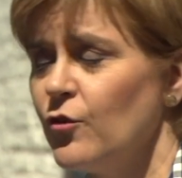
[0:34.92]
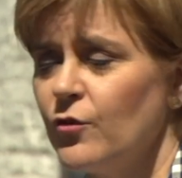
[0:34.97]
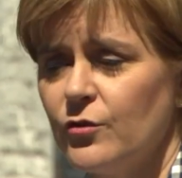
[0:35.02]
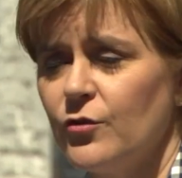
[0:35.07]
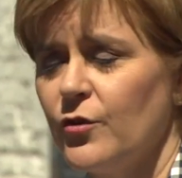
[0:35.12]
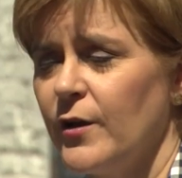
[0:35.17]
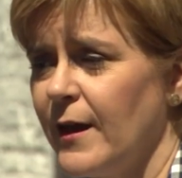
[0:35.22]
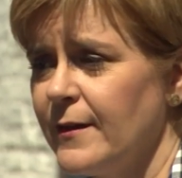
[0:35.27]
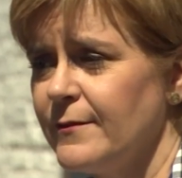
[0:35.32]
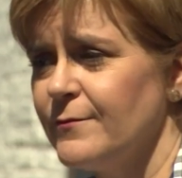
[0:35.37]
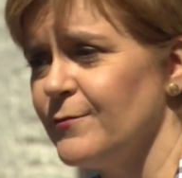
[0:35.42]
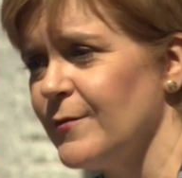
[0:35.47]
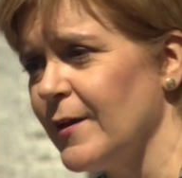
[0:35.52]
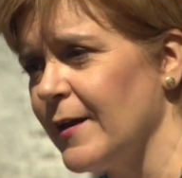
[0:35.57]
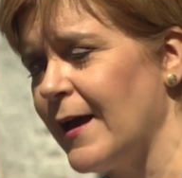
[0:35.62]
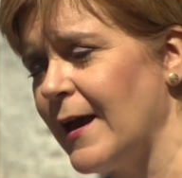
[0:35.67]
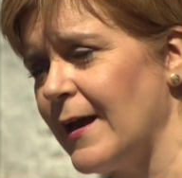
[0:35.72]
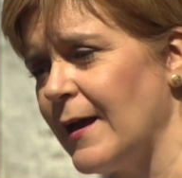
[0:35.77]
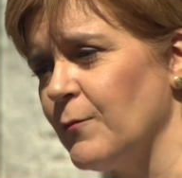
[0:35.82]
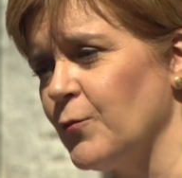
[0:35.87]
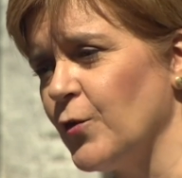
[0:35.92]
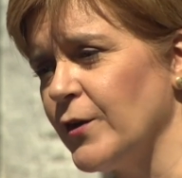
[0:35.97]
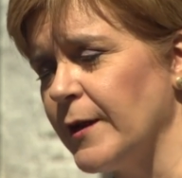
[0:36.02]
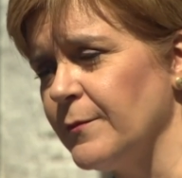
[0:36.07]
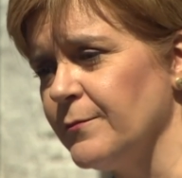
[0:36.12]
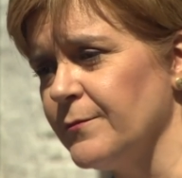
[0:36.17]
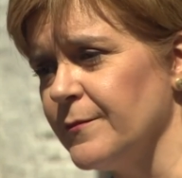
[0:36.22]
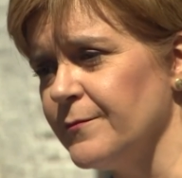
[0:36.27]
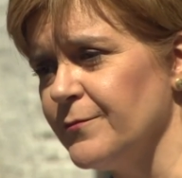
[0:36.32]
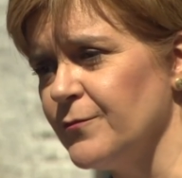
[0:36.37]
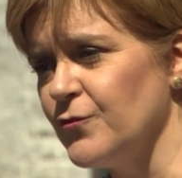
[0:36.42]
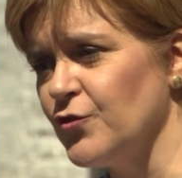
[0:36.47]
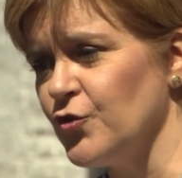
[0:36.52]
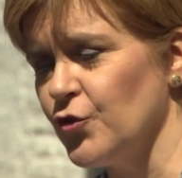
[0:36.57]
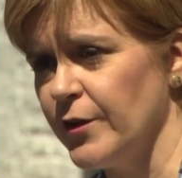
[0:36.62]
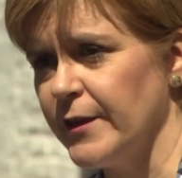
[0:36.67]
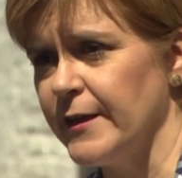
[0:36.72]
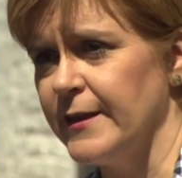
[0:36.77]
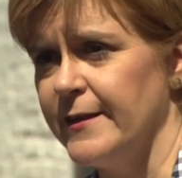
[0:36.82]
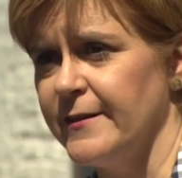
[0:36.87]
No, look, I, what I'm
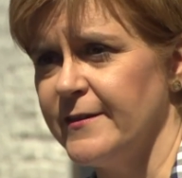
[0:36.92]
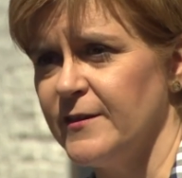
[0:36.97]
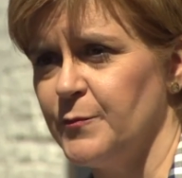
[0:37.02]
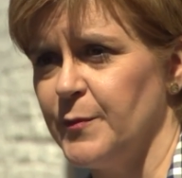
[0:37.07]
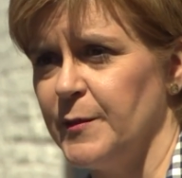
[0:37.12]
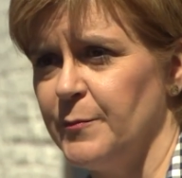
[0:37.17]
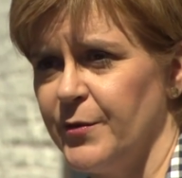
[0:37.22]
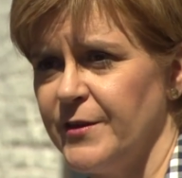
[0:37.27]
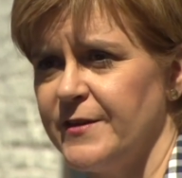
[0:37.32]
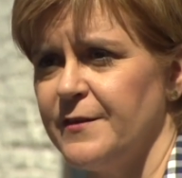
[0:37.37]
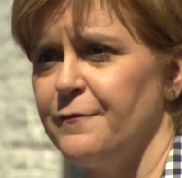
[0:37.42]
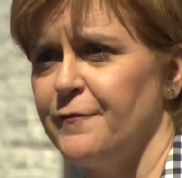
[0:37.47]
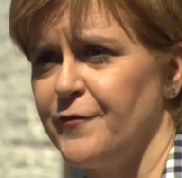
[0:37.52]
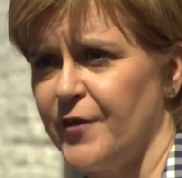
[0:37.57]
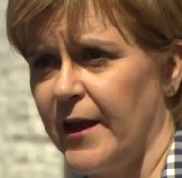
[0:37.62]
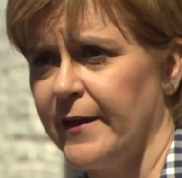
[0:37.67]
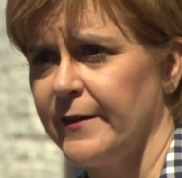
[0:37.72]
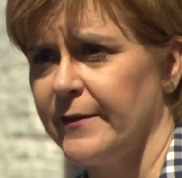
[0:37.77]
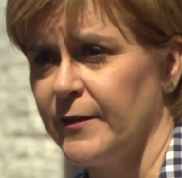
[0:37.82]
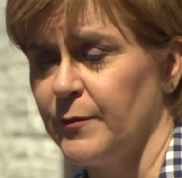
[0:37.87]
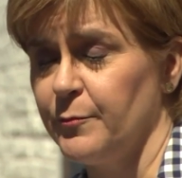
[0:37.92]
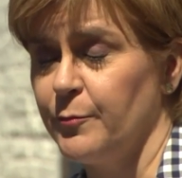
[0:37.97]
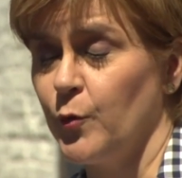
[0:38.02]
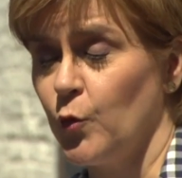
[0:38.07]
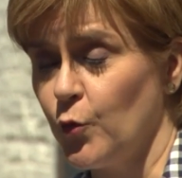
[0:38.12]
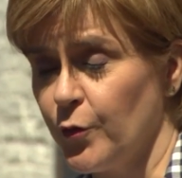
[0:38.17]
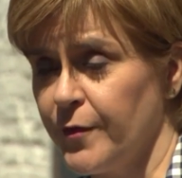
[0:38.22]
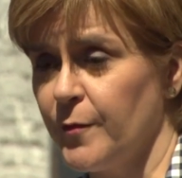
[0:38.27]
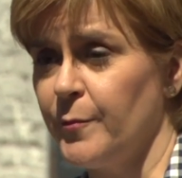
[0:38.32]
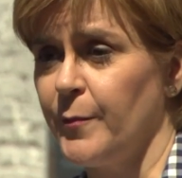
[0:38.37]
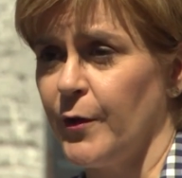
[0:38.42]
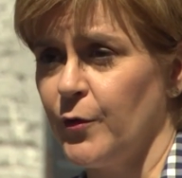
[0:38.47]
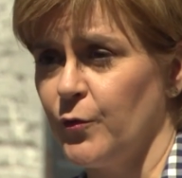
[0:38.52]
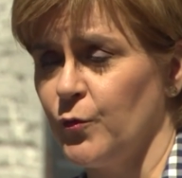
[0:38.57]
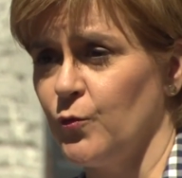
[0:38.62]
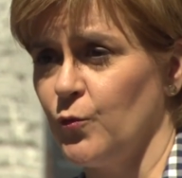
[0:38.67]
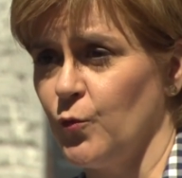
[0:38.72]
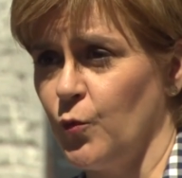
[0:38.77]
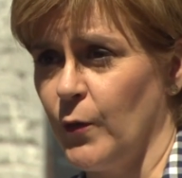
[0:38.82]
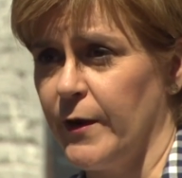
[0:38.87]
doing here is being pretty frank, both about
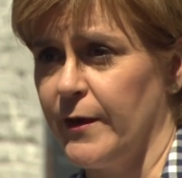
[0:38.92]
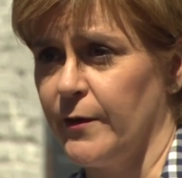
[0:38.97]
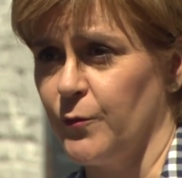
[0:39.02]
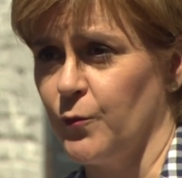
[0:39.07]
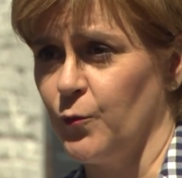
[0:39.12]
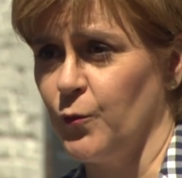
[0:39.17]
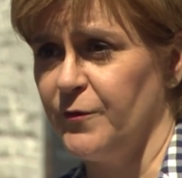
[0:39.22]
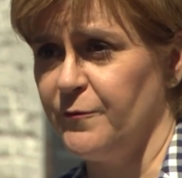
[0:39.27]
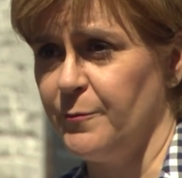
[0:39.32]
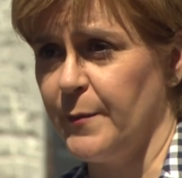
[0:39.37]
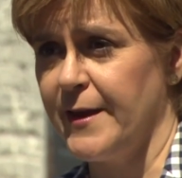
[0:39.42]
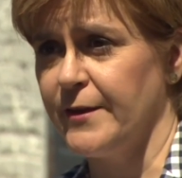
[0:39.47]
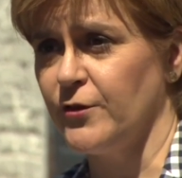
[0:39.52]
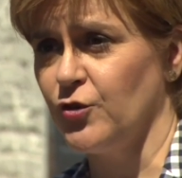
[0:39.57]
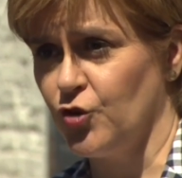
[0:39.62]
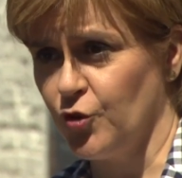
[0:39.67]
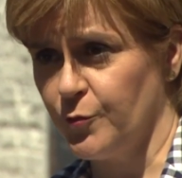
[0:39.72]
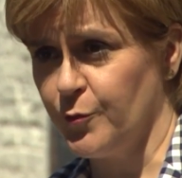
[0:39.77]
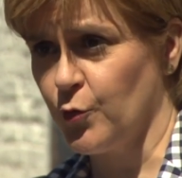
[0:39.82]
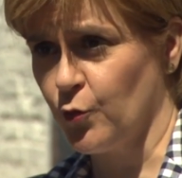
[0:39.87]
where we've made good